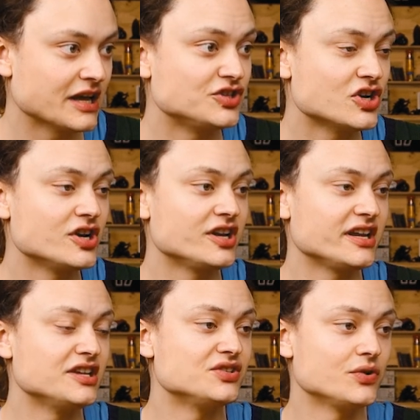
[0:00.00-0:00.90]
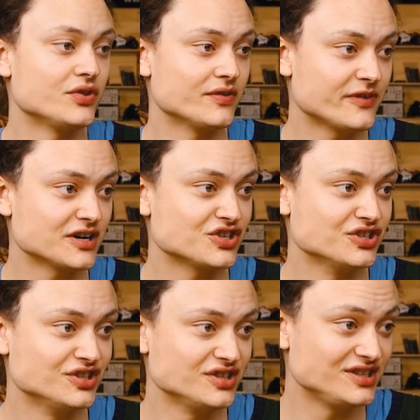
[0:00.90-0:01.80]
and turn it into the
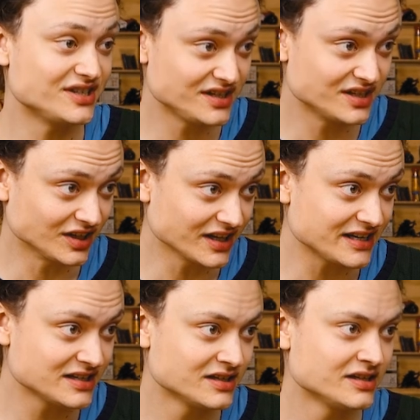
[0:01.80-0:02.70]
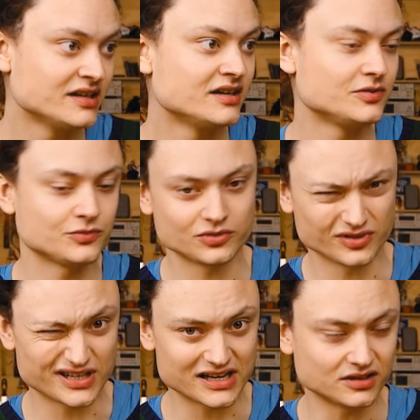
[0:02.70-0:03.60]
function delete
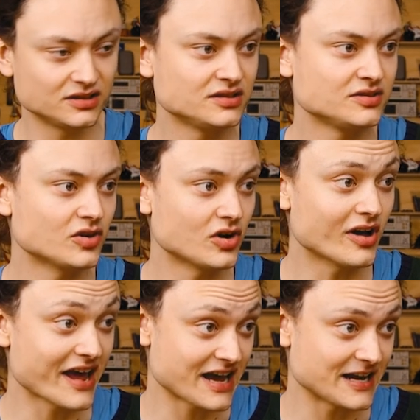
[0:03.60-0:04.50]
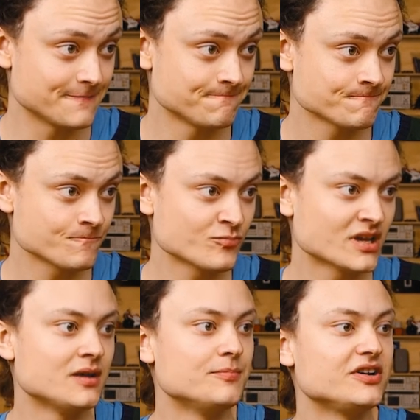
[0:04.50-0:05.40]
del A,
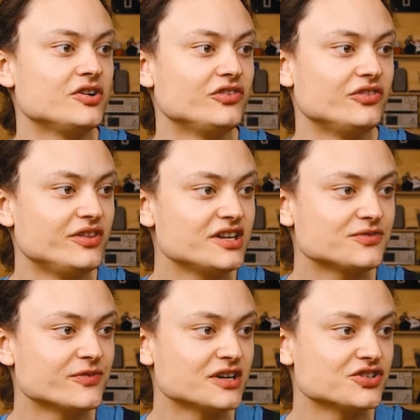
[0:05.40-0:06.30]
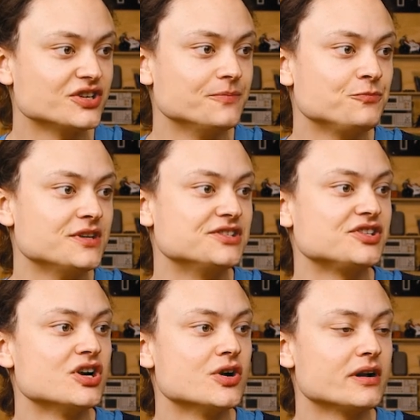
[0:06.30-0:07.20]
because this function is
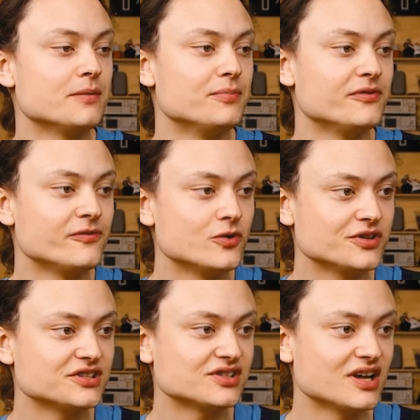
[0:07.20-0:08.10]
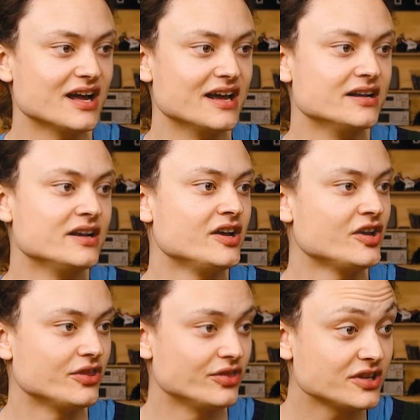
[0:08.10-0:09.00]
occurring before this line,
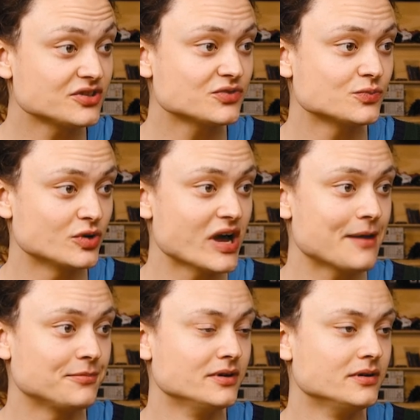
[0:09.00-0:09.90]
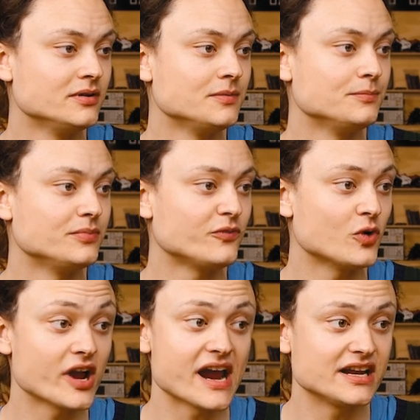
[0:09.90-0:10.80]
this will happen
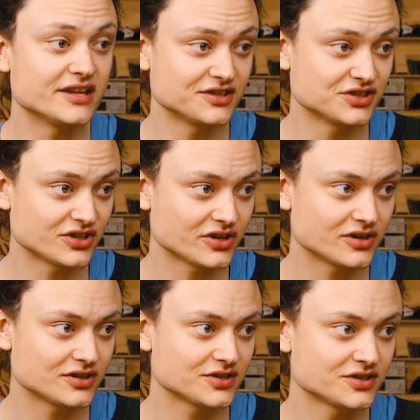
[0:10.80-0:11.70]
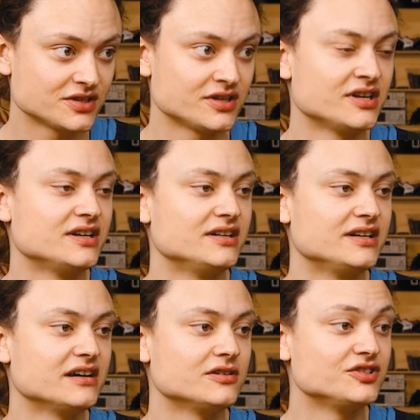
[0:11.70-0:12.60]
before any of this occurs.
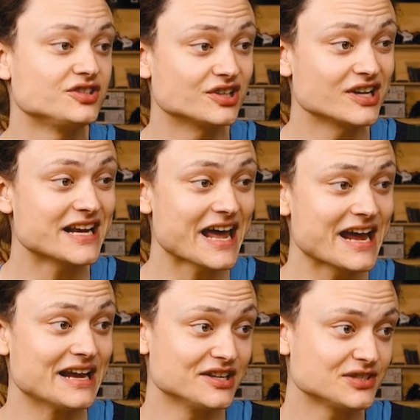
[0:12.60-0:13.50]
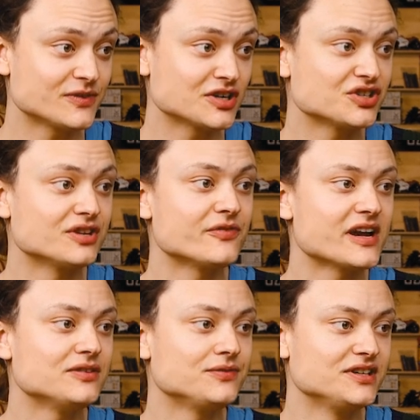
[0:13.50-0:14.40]
Now, delete A, this function
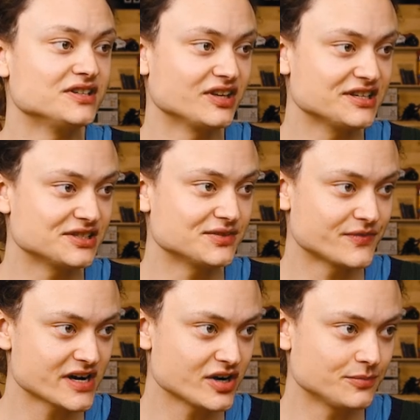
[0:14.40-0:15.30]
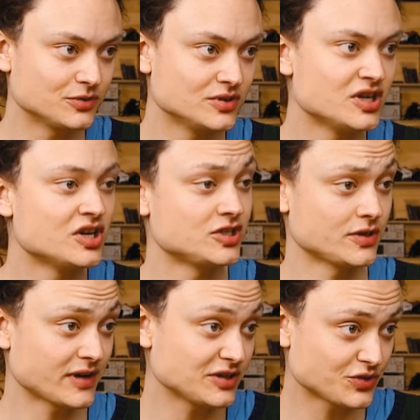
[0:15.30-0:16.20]
effectively deletes this variable. So
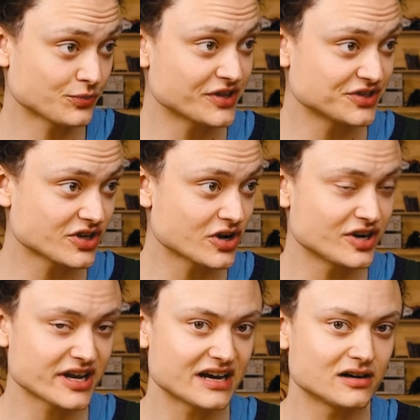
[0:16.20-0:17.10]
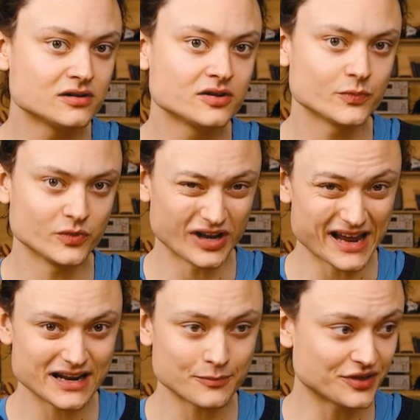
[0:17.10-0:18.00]
if I was to run this code now, we would
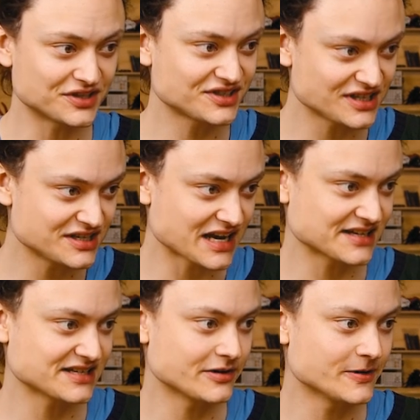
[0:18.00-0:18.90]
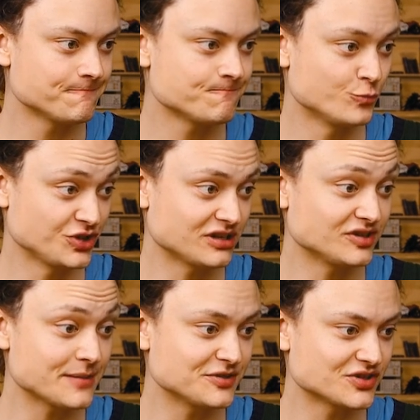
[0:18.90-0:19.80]
end up with a syntax error, which I'll
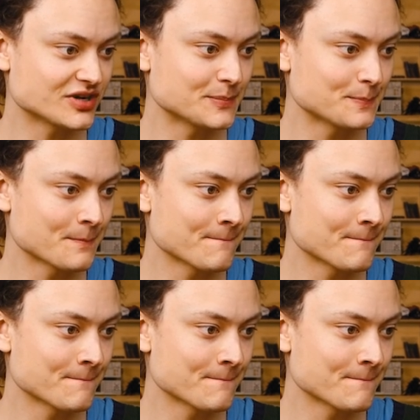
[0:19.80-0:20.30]
demonstrate.